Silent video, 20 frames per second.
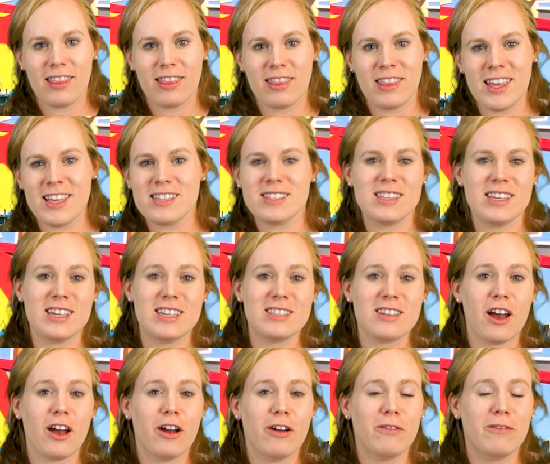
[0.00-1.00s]
These things
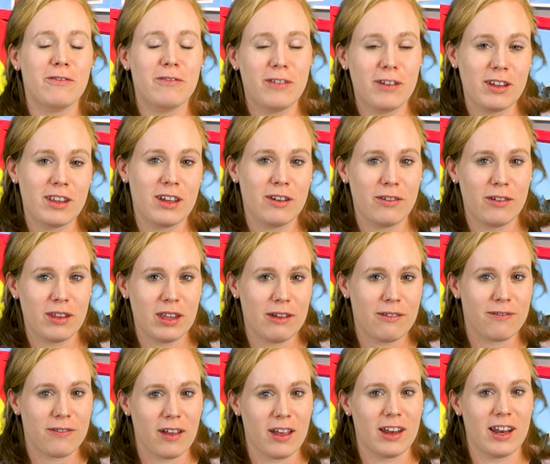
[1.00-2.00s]
are really
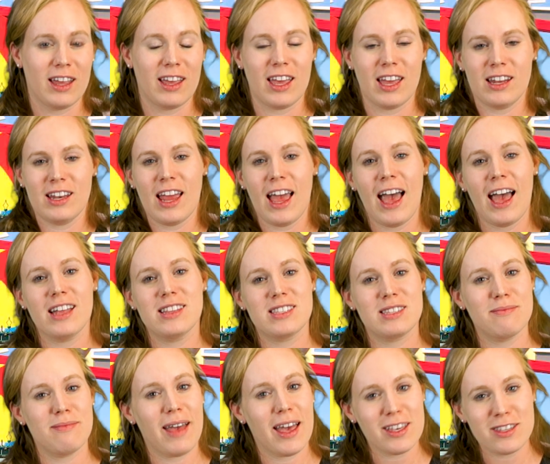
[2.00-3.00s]
fun and can add
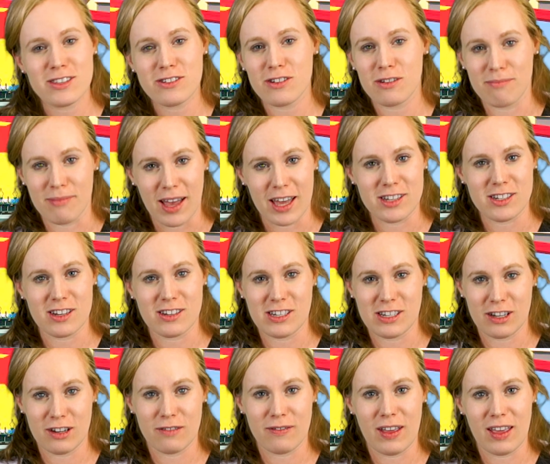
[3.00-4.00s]
some extra magic
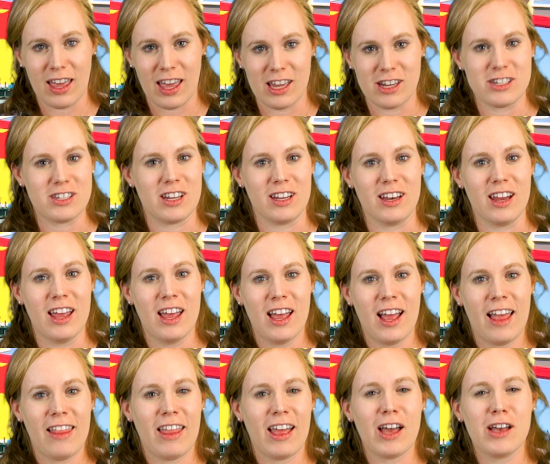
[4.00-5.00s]
to your vacation.
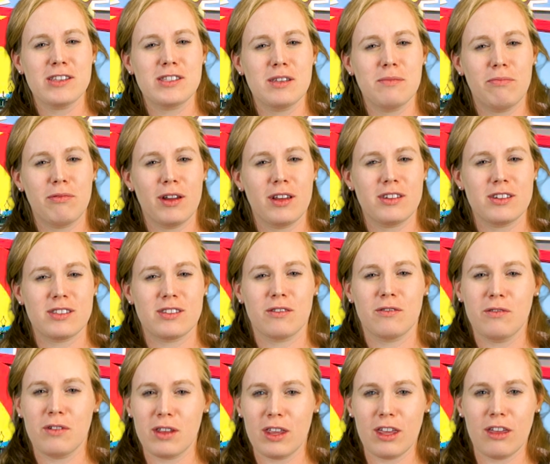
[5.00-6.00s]
They also bring just a
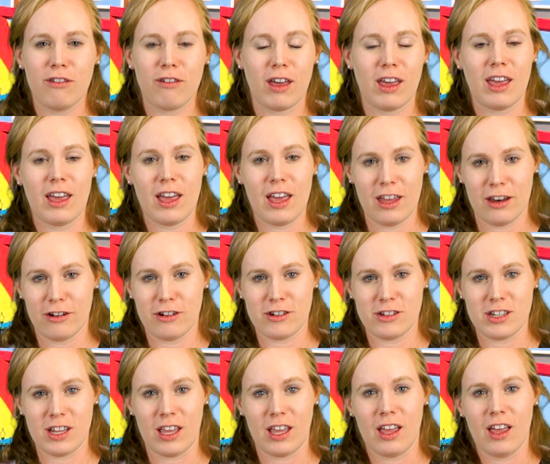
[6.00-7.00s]
really great
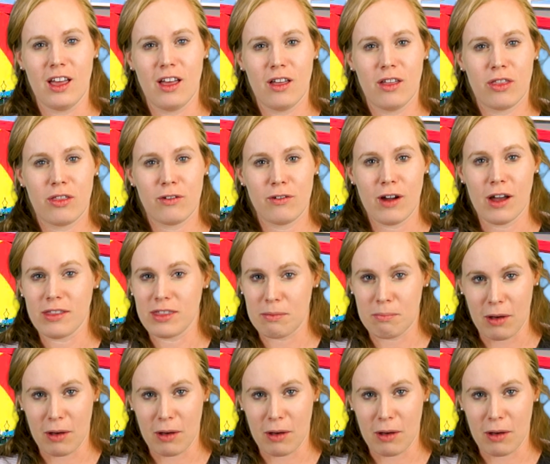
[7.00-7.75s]
energy throughout the